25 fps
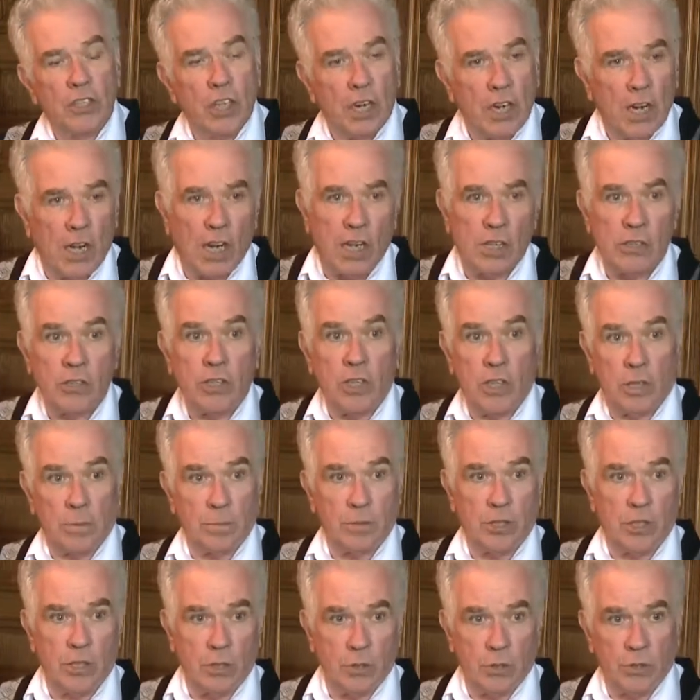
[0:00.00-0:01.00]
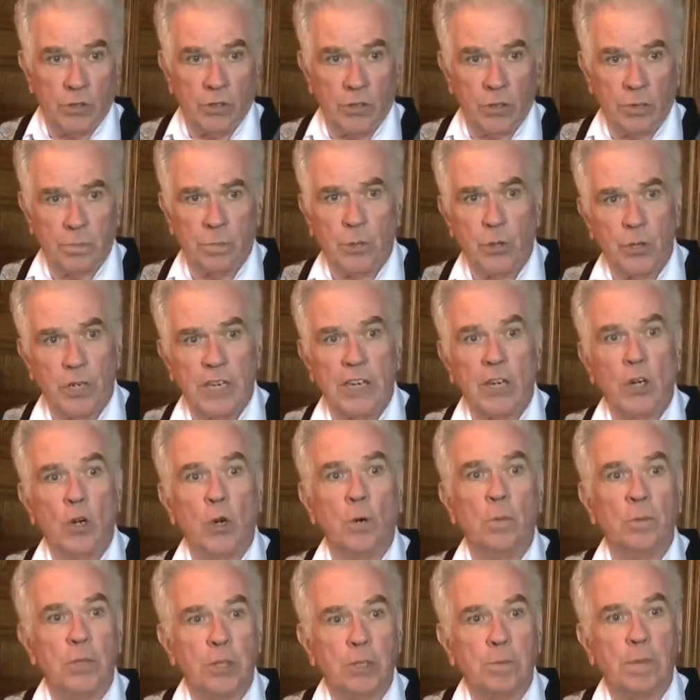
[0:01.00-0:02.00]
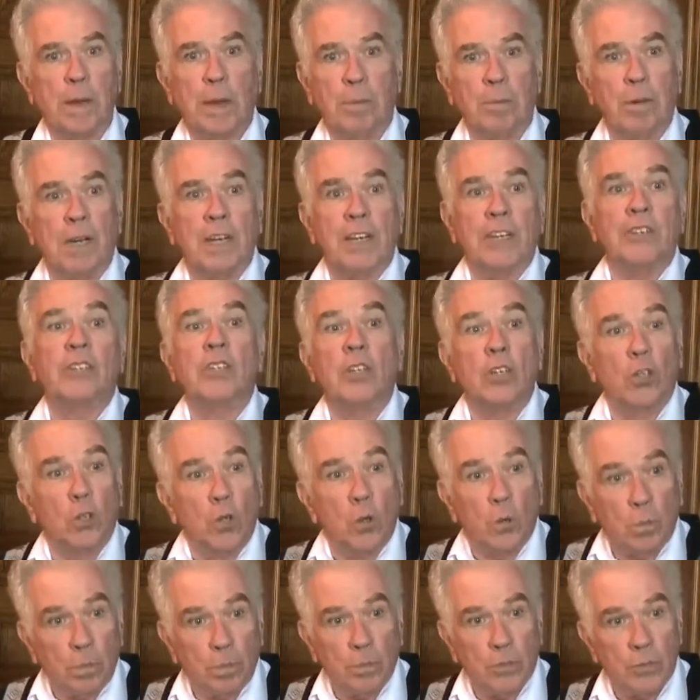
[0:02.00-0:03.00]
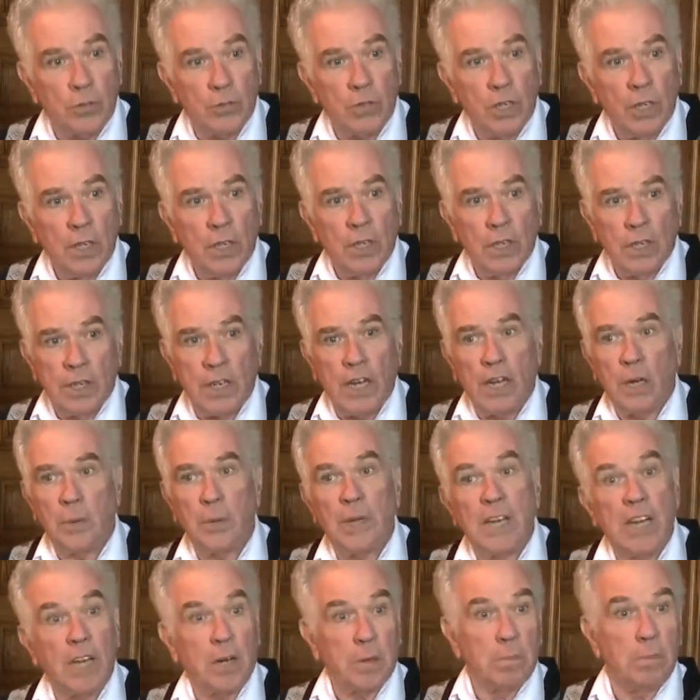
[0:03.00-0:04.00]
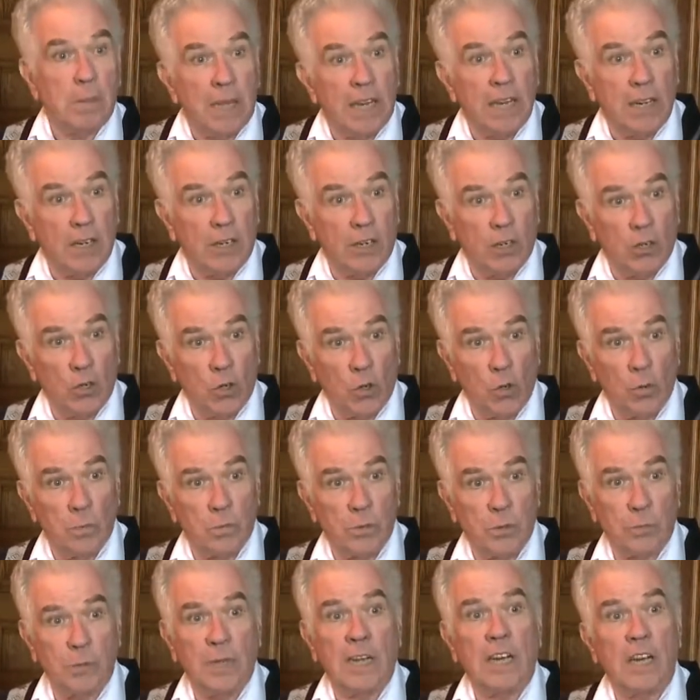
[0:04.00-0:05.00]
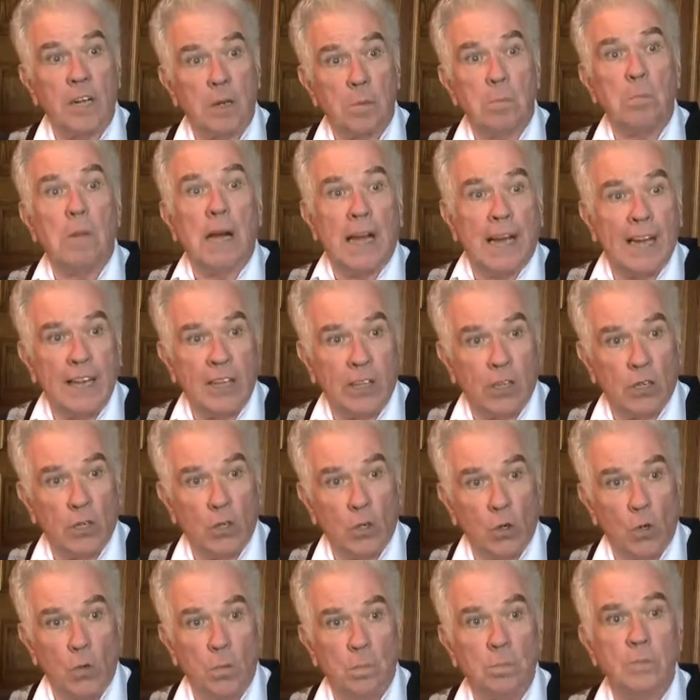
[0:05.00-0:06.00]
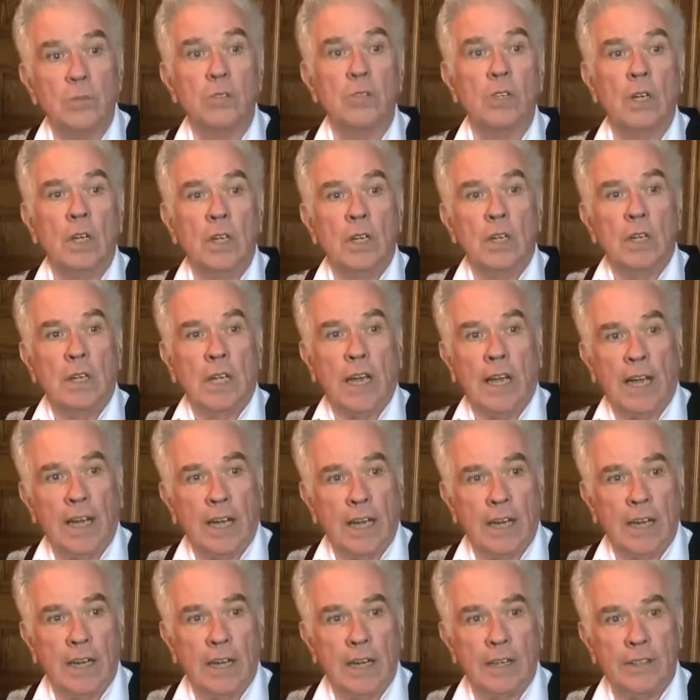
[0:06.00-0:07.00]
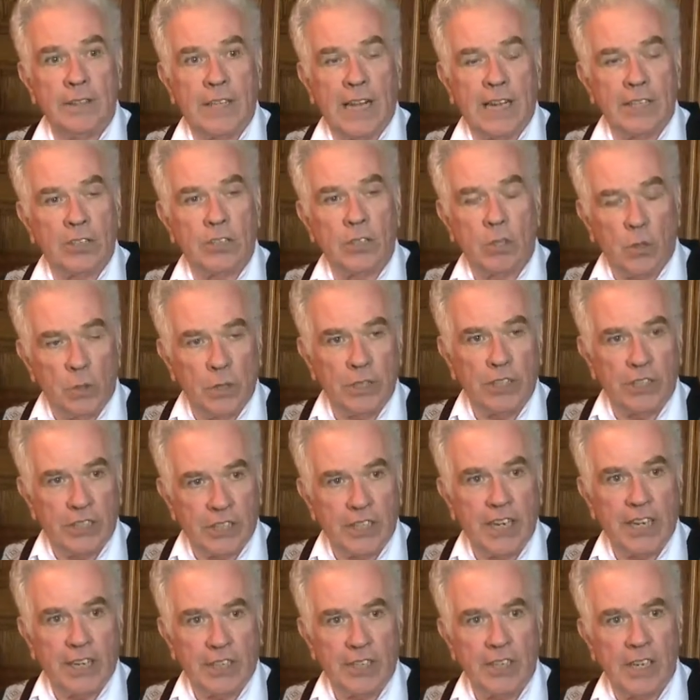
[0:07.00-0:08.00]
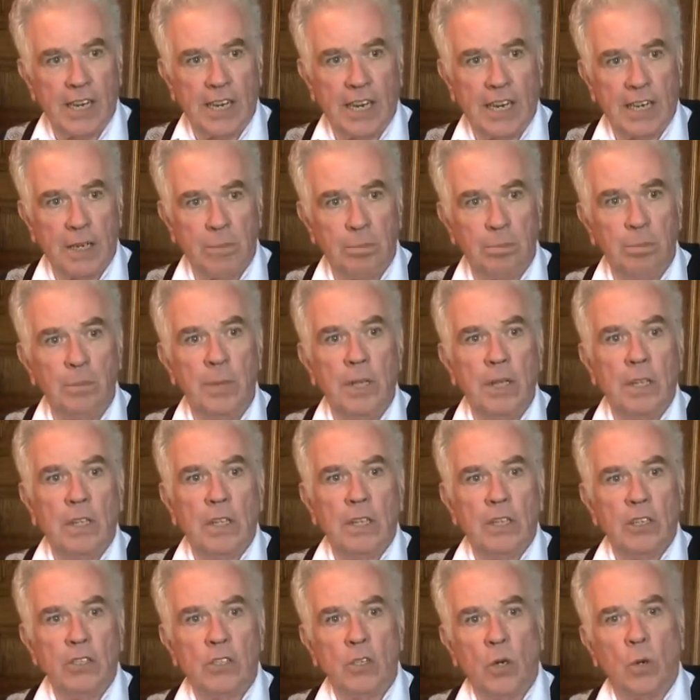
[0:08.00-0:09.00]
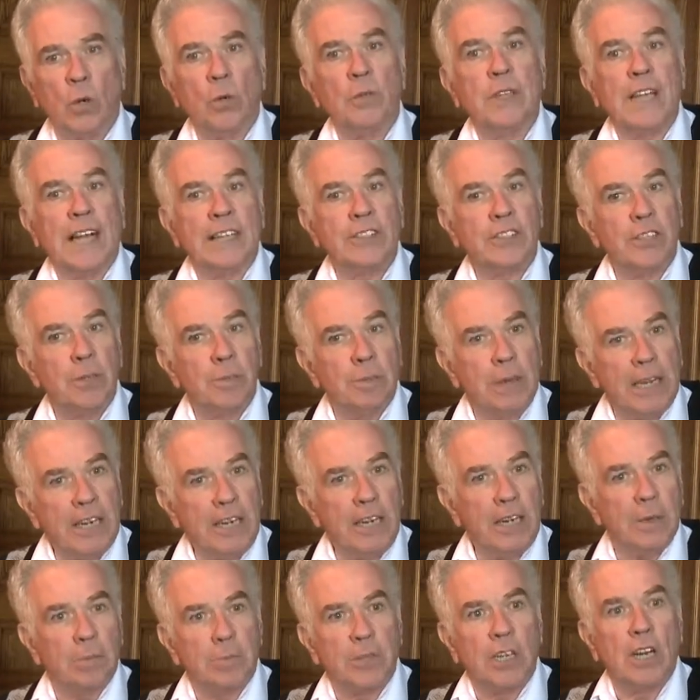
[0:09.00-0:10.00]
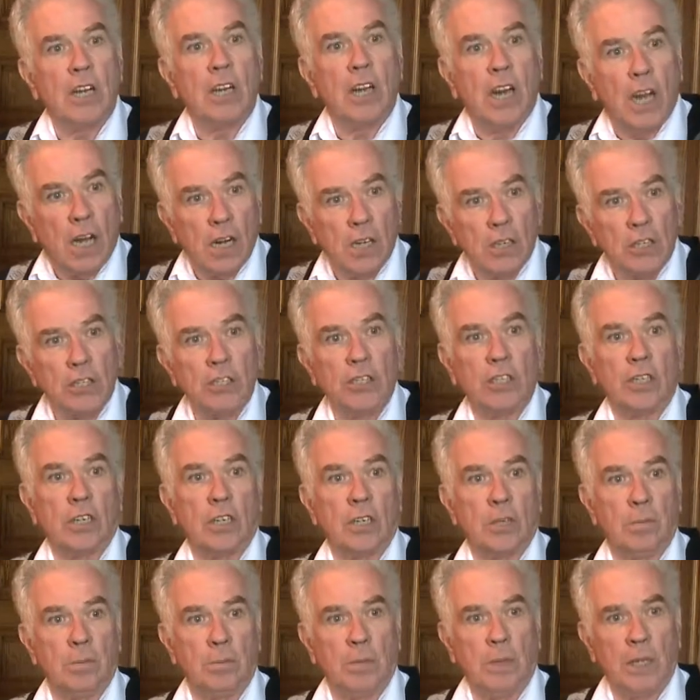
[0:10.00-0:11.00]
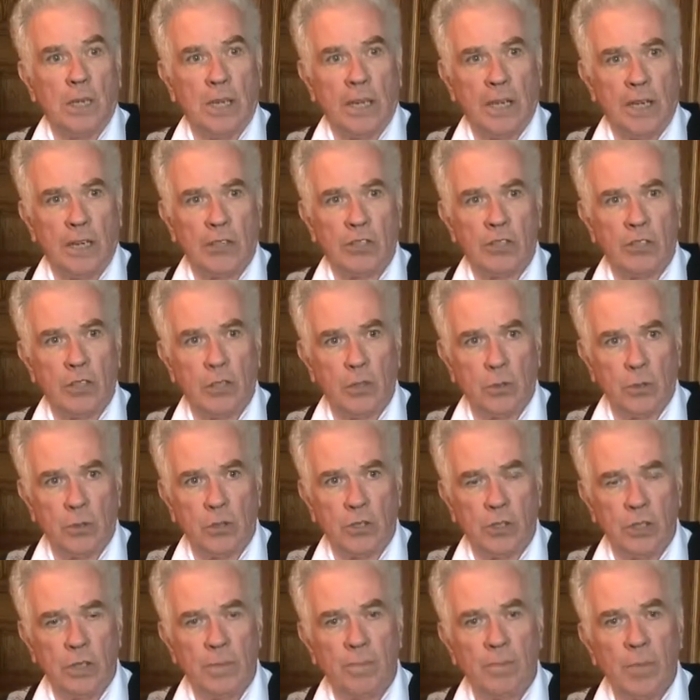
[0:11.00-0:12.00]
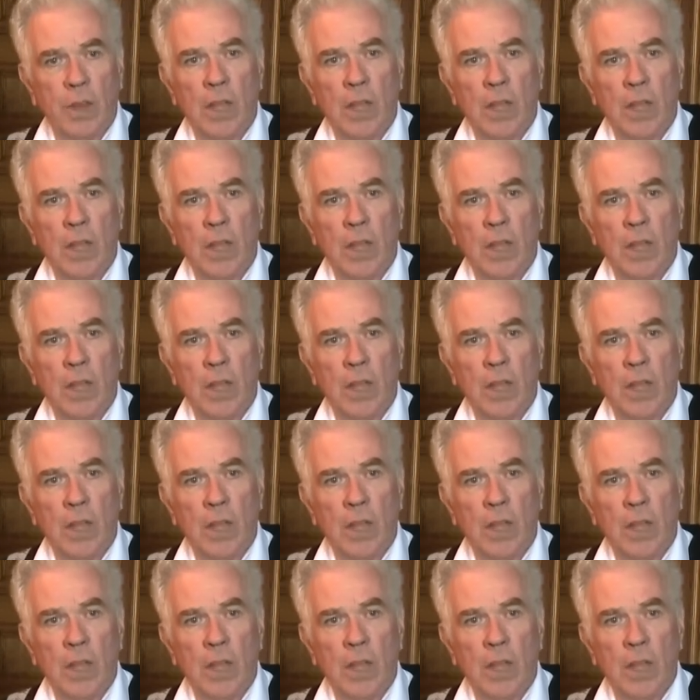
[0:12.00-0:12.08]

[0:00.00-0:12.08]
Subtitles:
a long-term solution, putting homeless people into homes. Now, we got to build the homes, or we got to buy the homes. That's going to take time. So that's a medium to long-term solution.